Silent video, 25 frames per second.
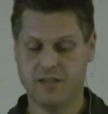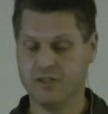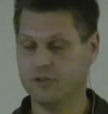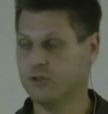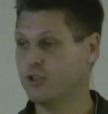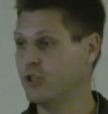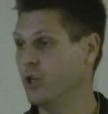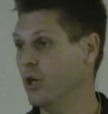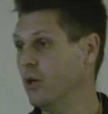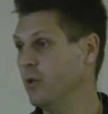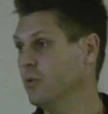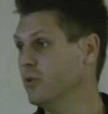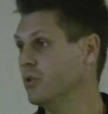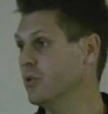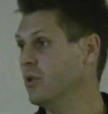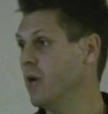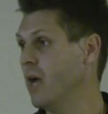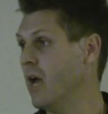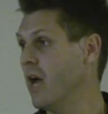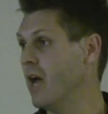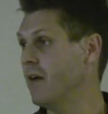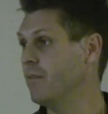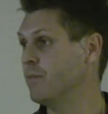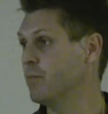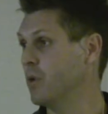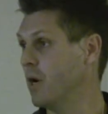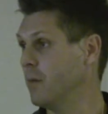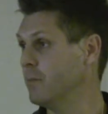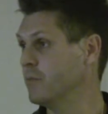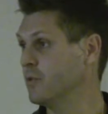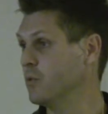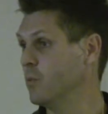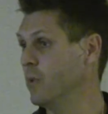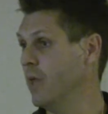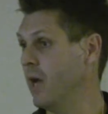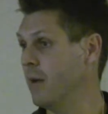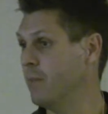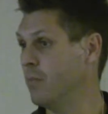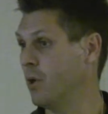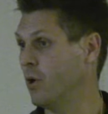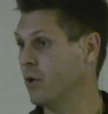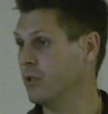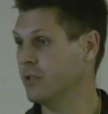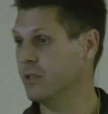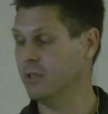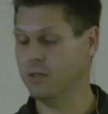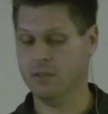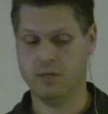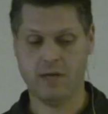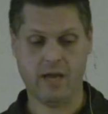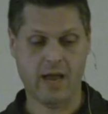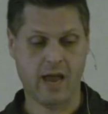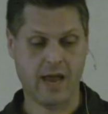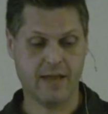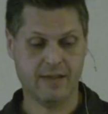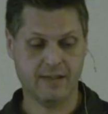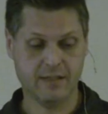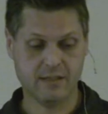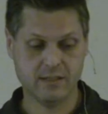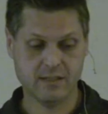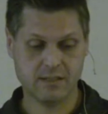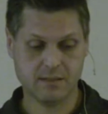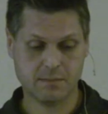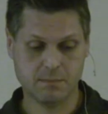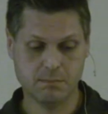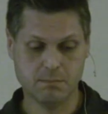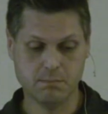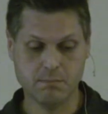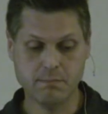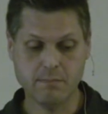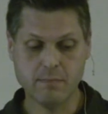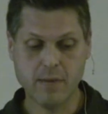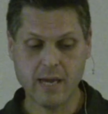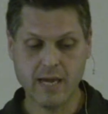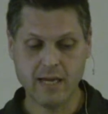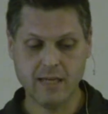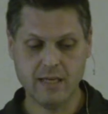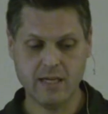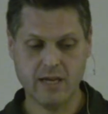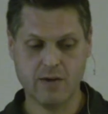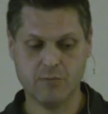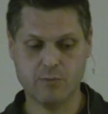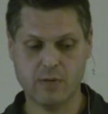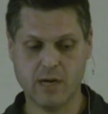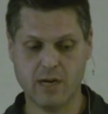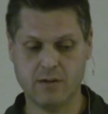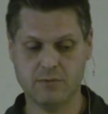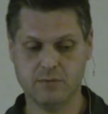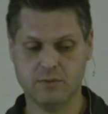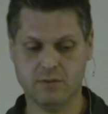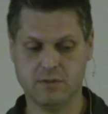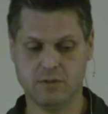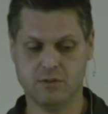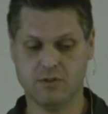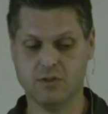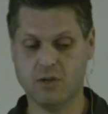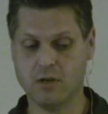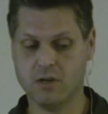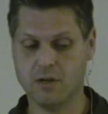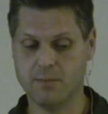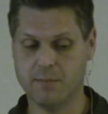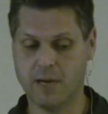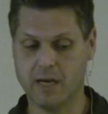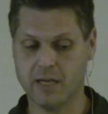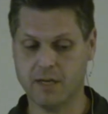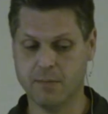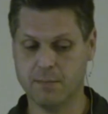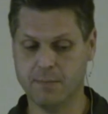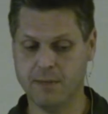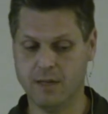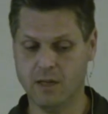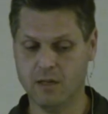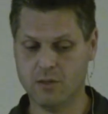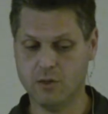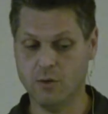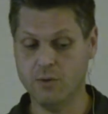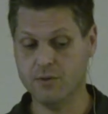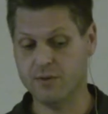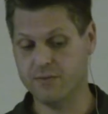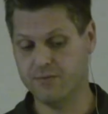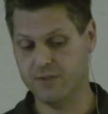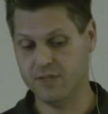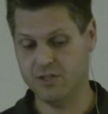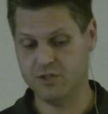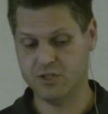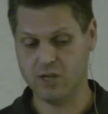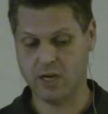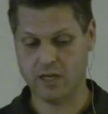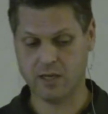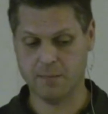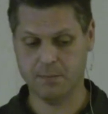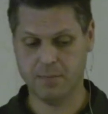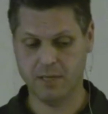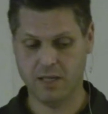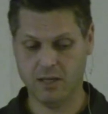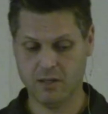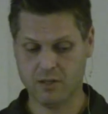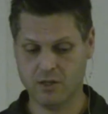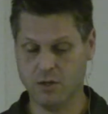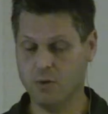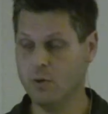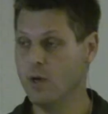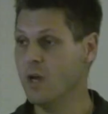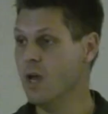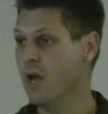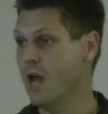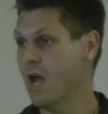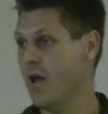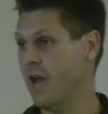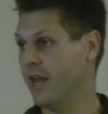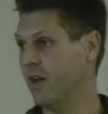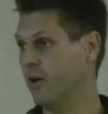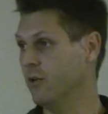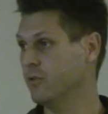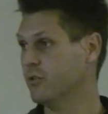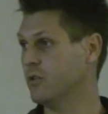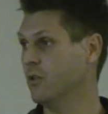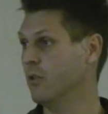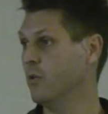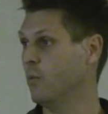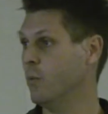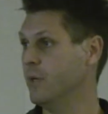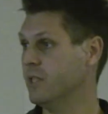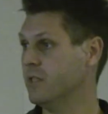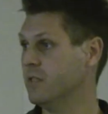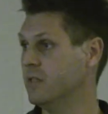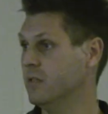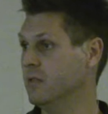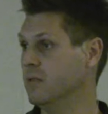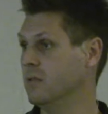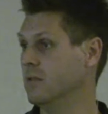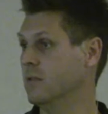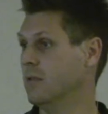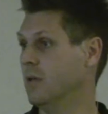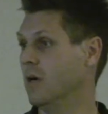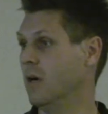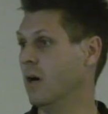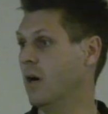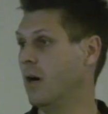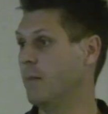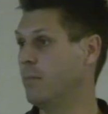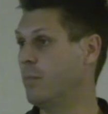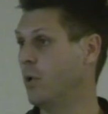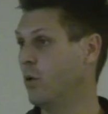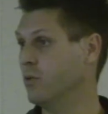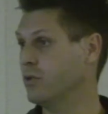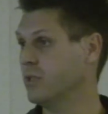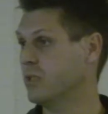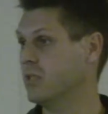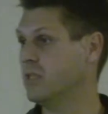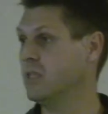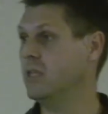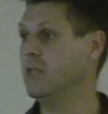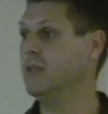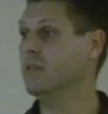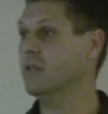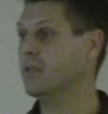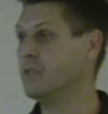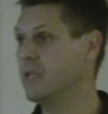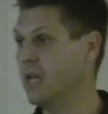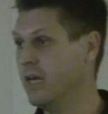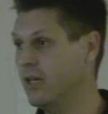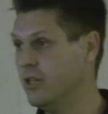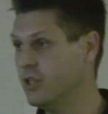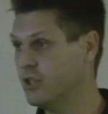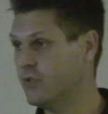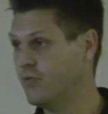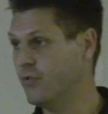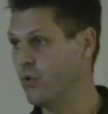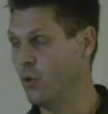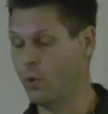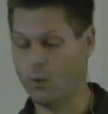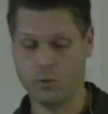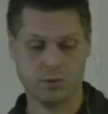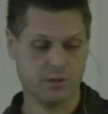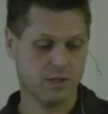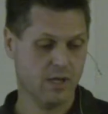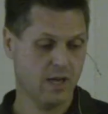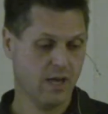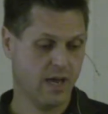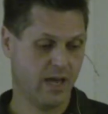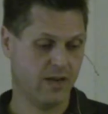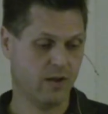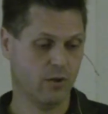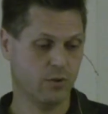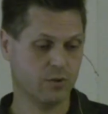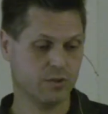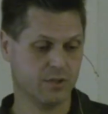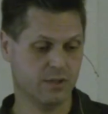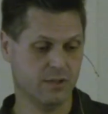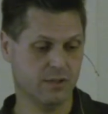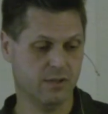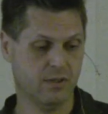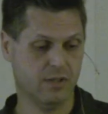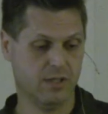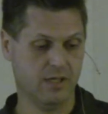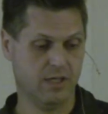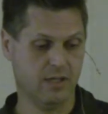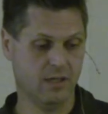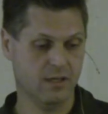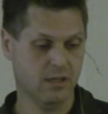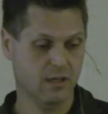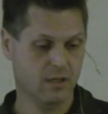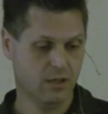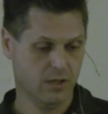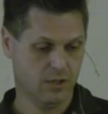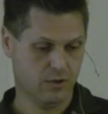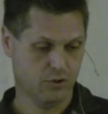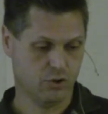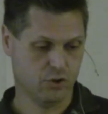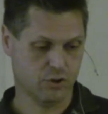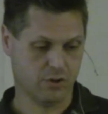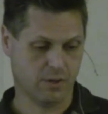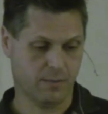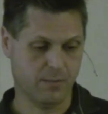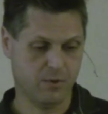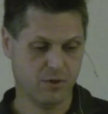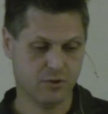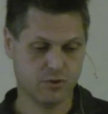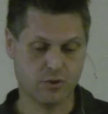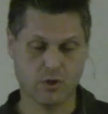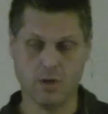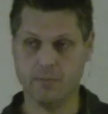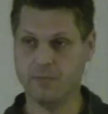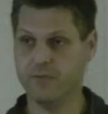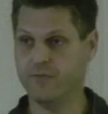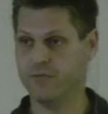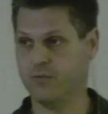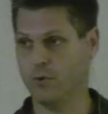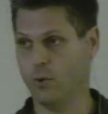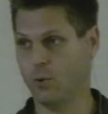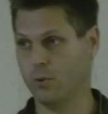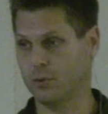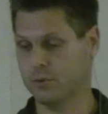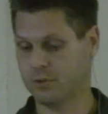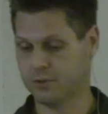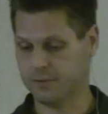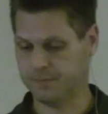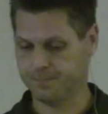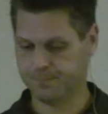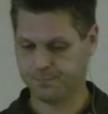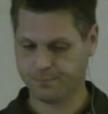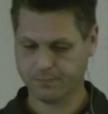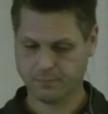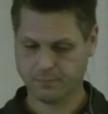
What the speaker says: showed to have problems with hypoxia. And this is mainly around Stockholm Archipelago, the Finnish archipelago, and also the western Baltic Sea, in the Danish fjords, and also in some of the German fjords.